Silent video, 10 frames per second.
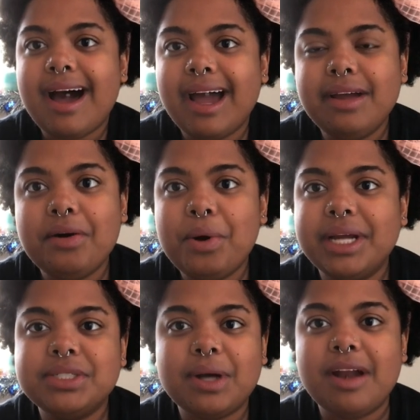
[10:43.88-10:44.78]
I go and
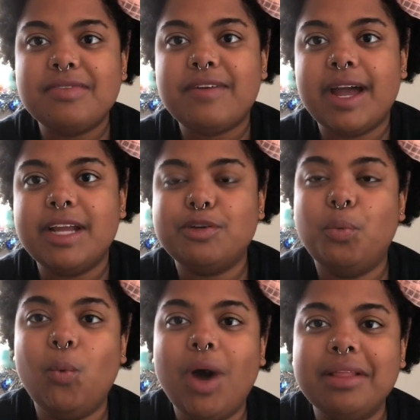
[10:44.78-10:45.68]
I try to
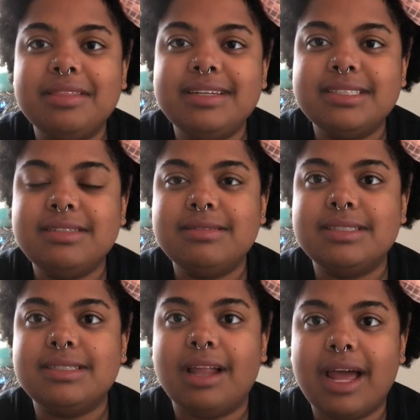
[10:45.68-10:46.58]
find what these
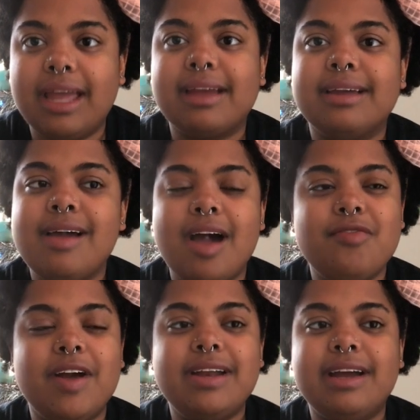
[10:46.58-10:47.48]
students like. I
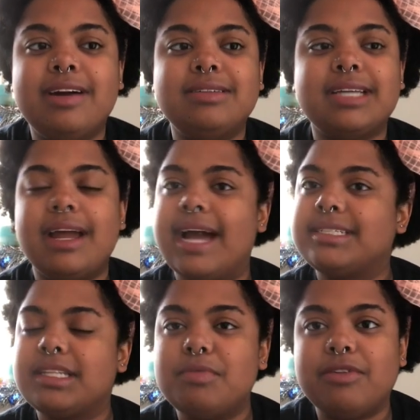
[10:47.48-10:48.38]
find out, I
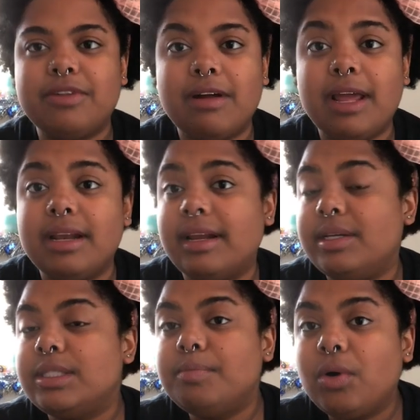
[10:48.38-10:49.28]
ask them if they're in
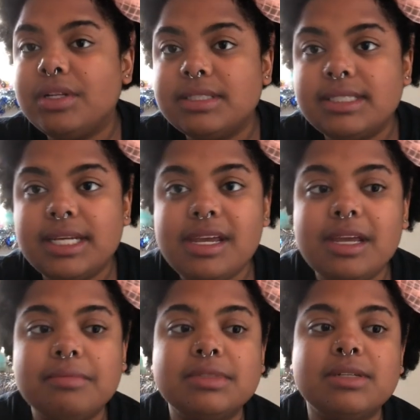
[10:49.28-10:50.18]
any sports
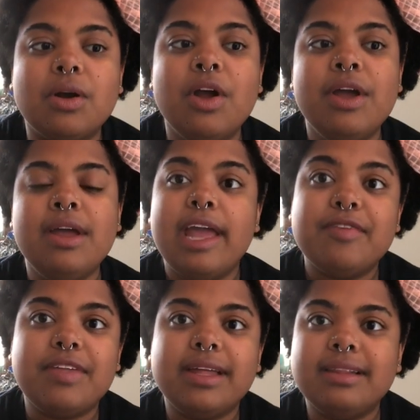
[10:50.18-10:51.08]
teams or
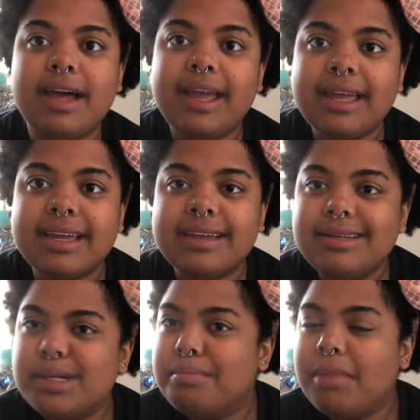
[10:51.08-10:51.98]
if they like
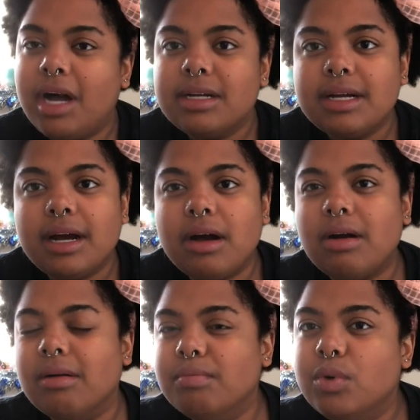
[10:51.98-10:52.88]
manga
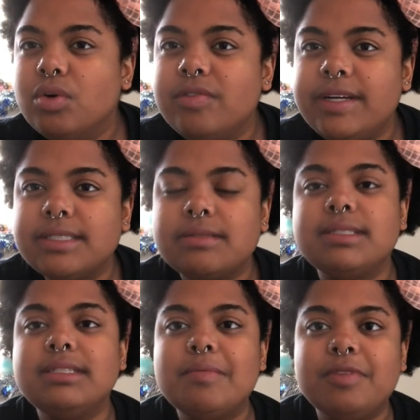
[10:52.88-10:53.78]
or movies or
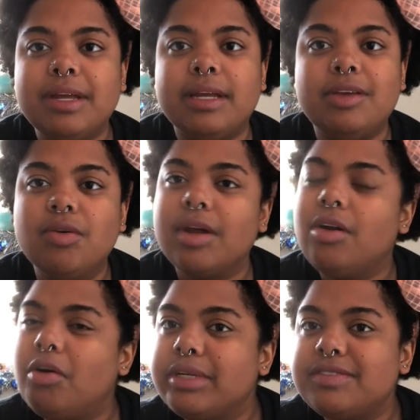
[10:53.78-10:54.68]
something. You can
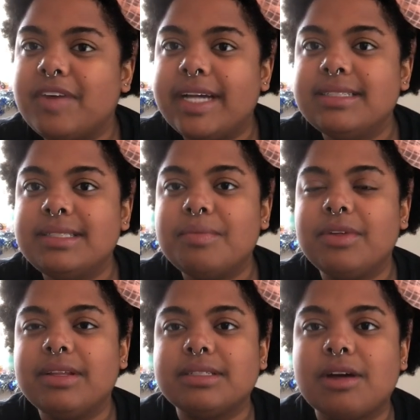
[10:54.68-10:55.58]
always find
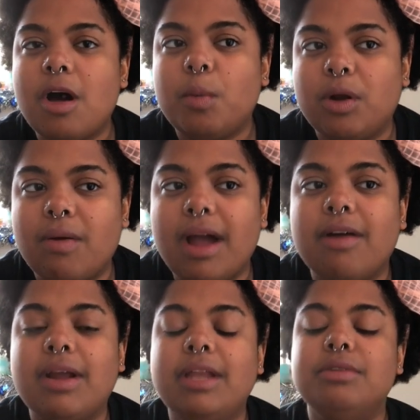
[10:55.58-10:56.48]
something that's common
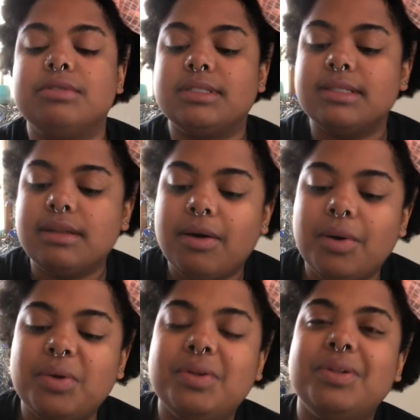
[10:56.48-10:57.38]
ground, and you
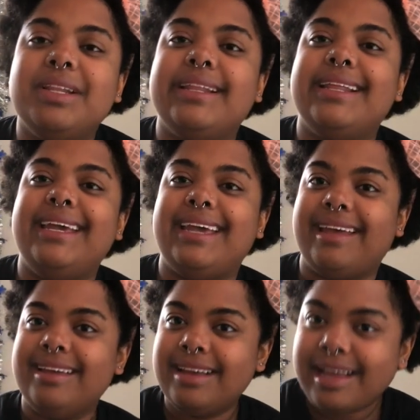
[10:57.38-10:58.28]
slowly